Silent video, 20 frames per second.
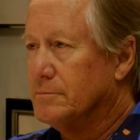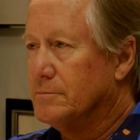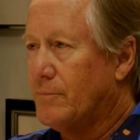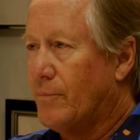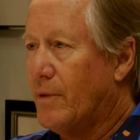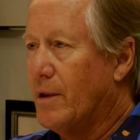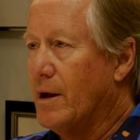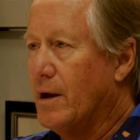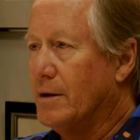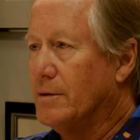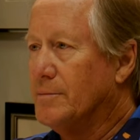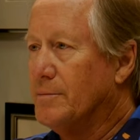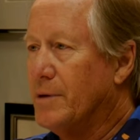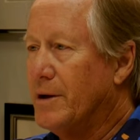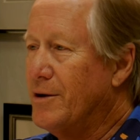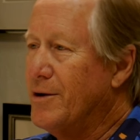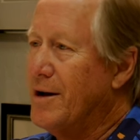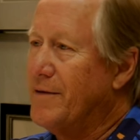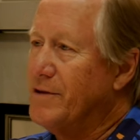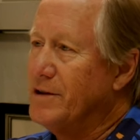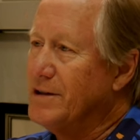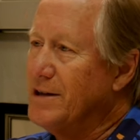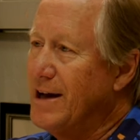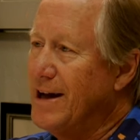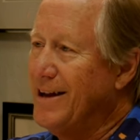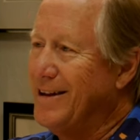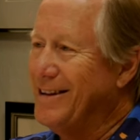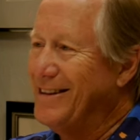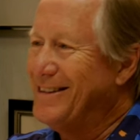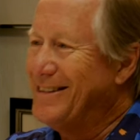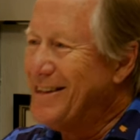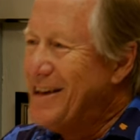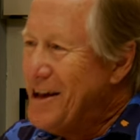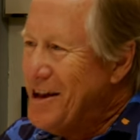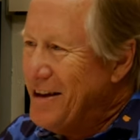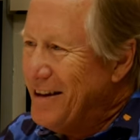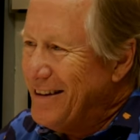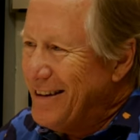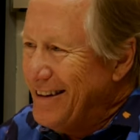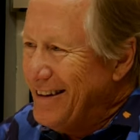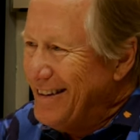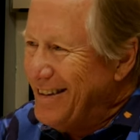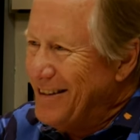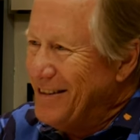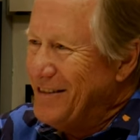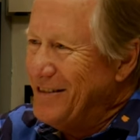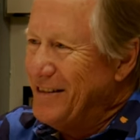It's, no, it's it can be a talent. Longer road. You know, Thank the,